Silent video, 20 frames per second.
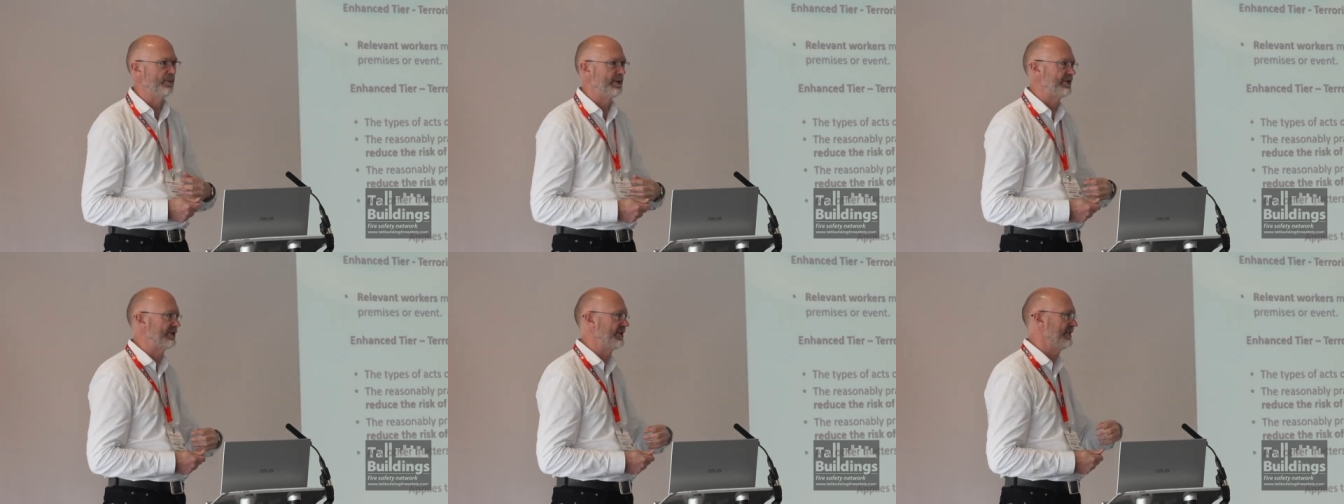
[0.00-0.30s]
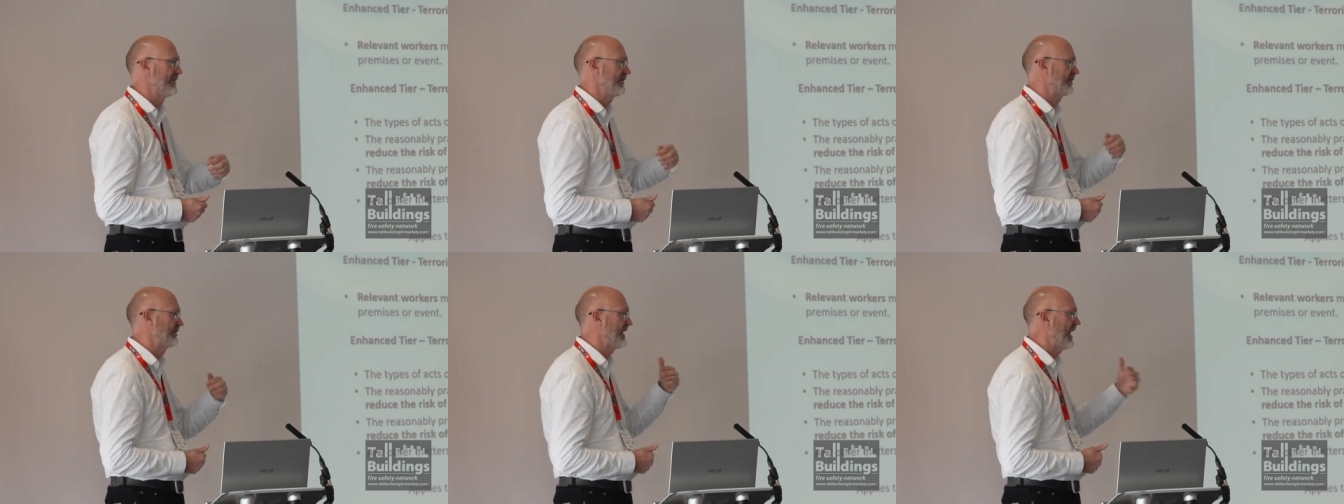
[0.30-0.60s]
We'd
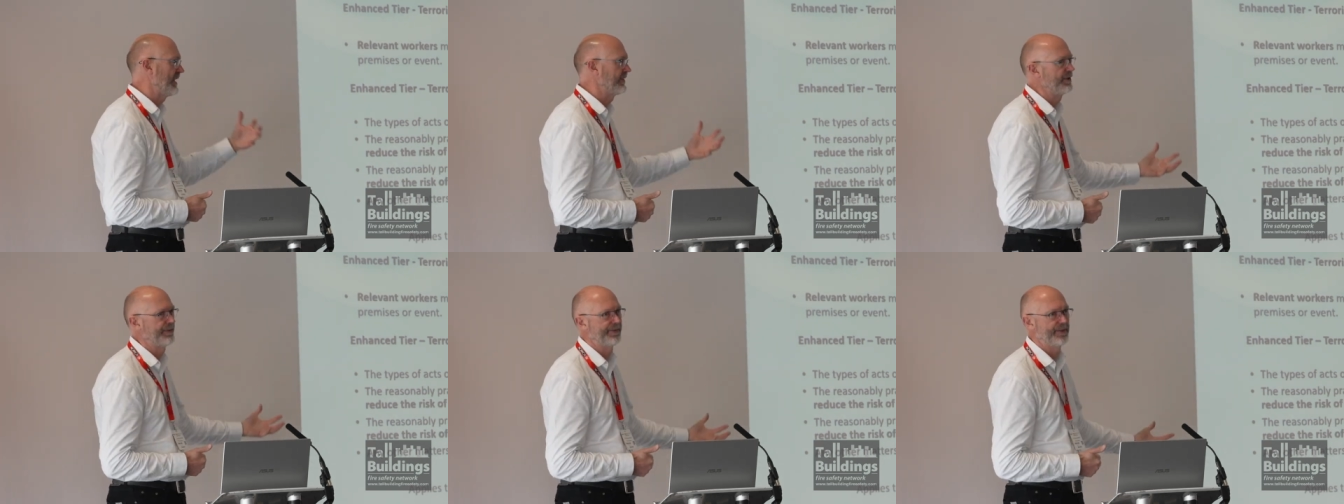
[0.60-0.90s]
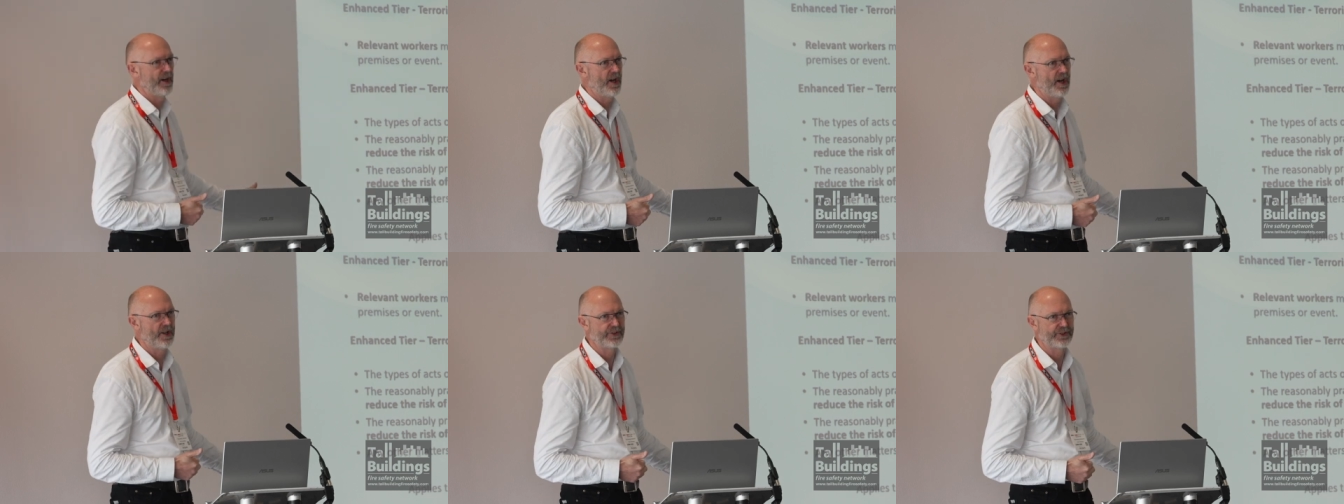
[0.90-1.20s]
seen the Stade de
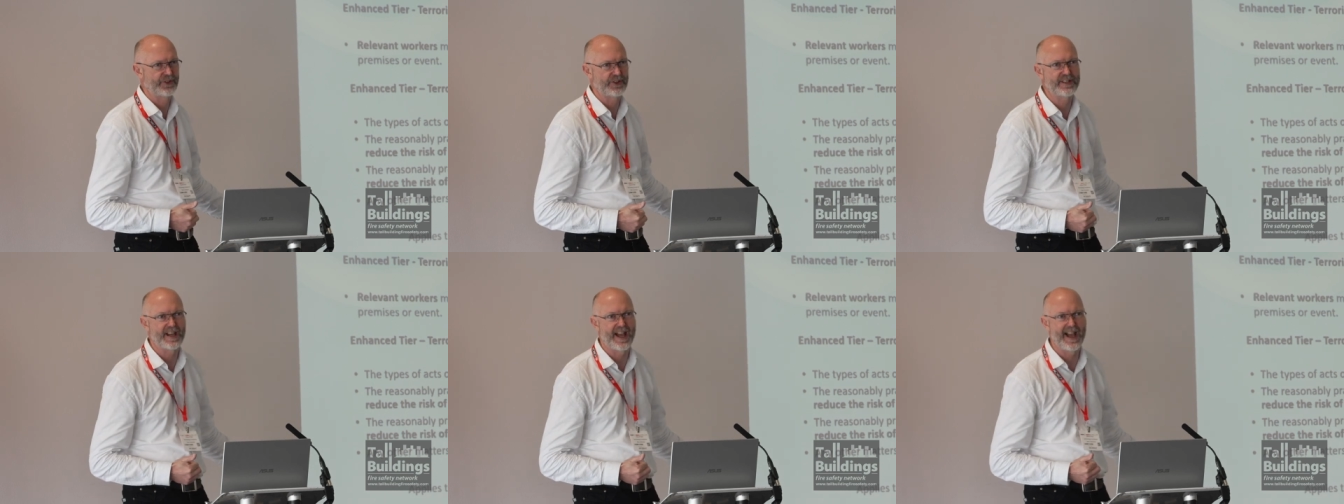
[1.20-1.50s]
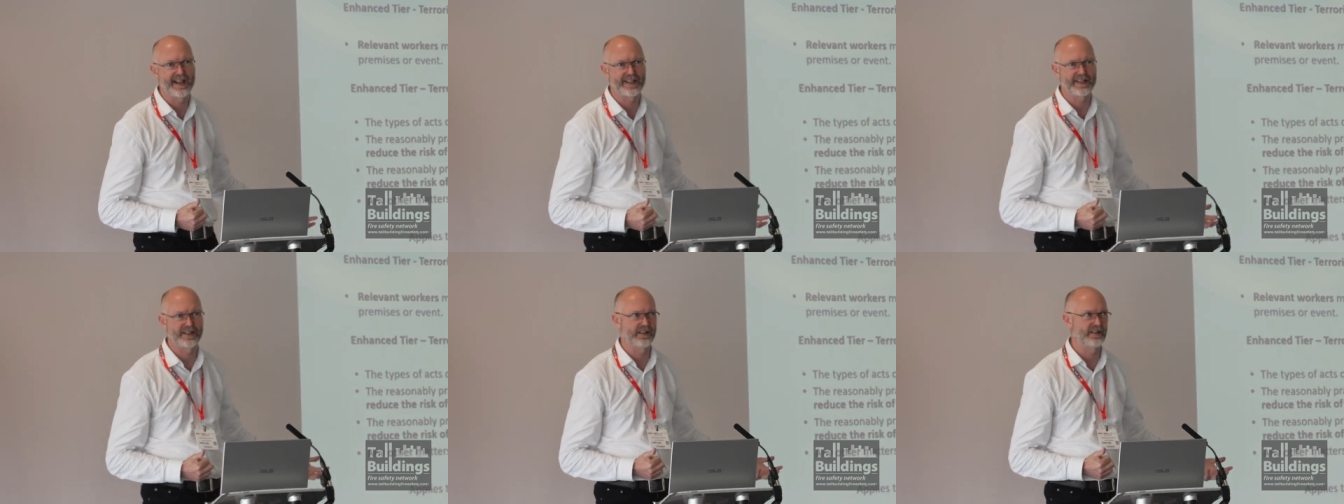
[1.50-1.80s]
France
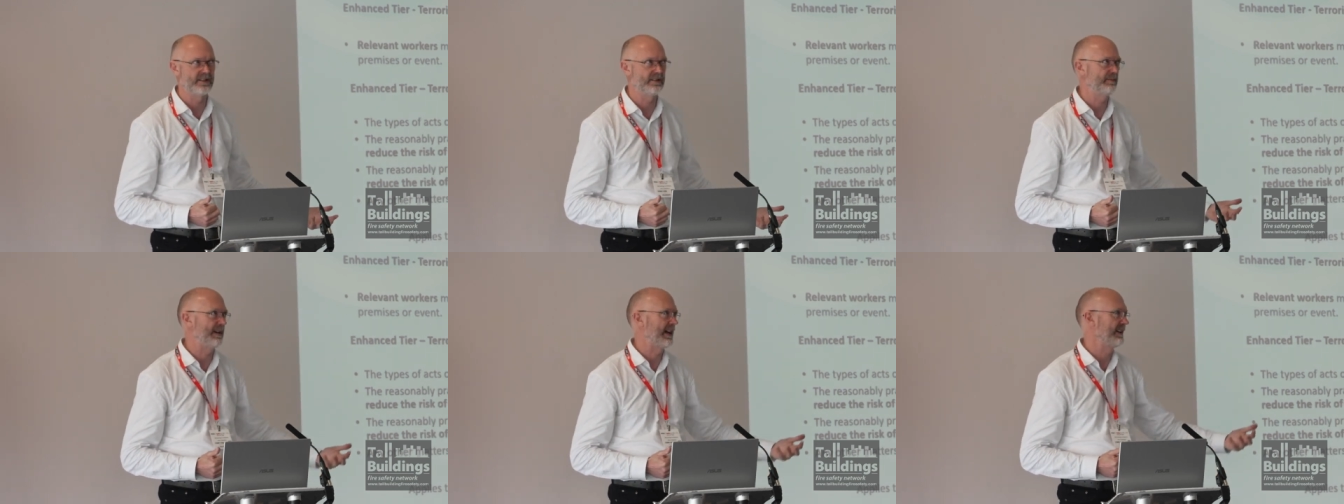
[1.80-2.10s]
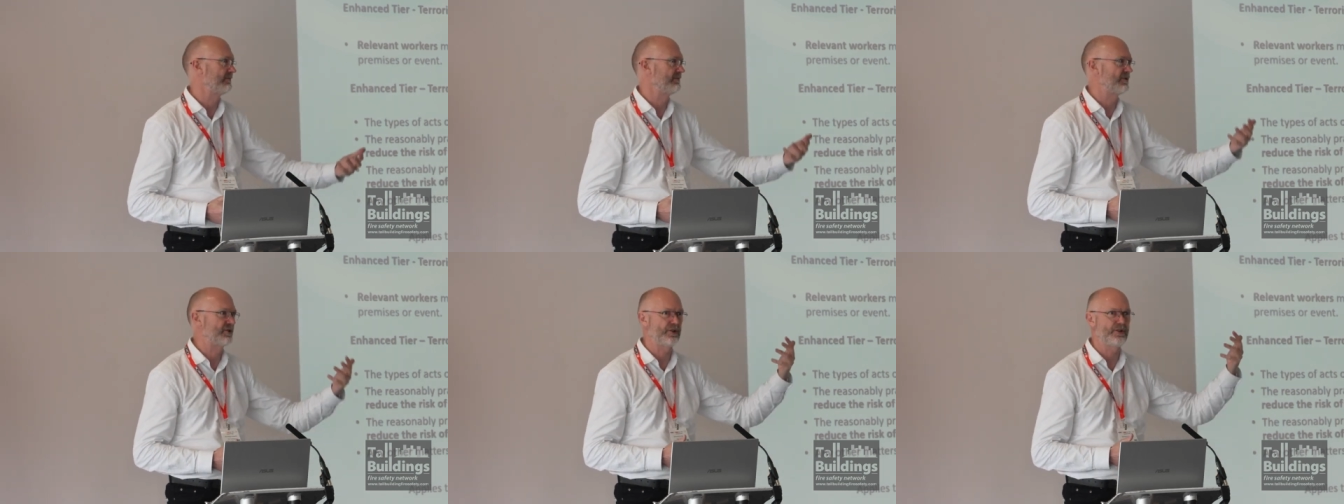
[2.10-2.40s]
attacked
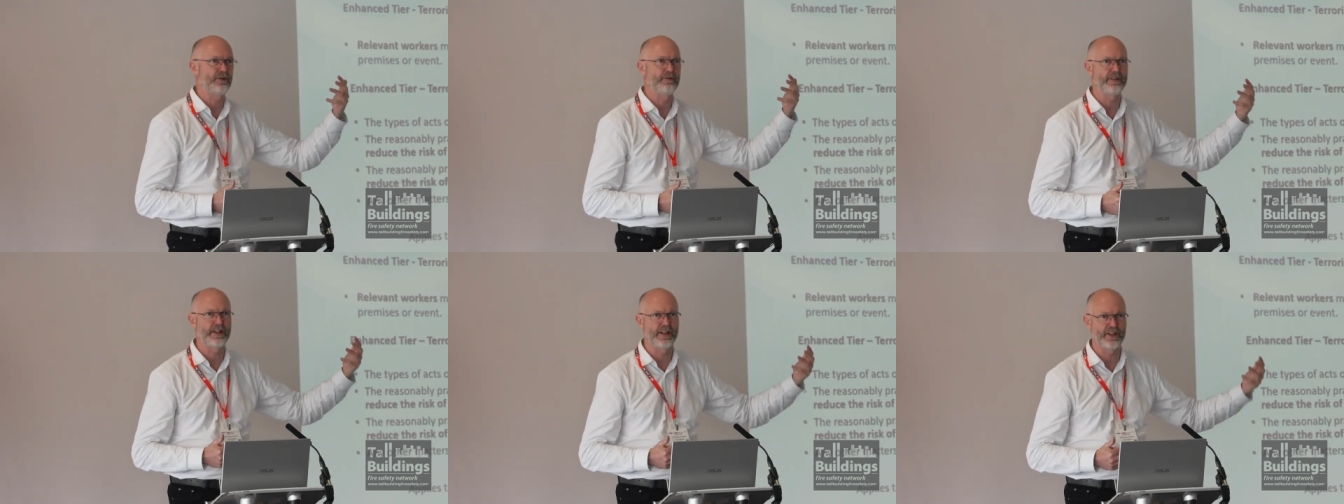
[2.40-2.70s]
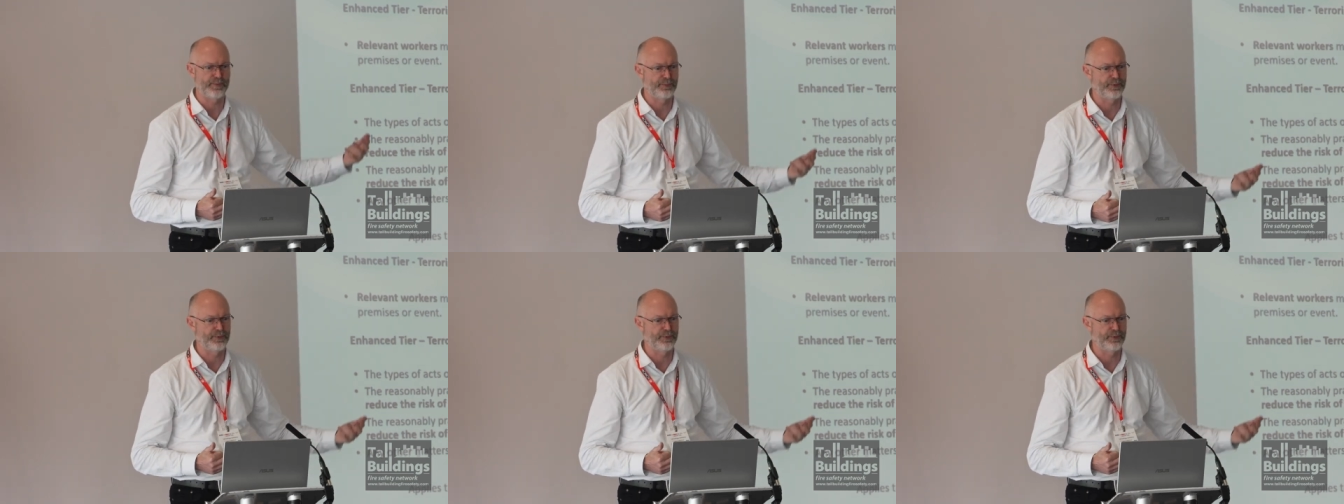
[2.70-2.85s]
about two years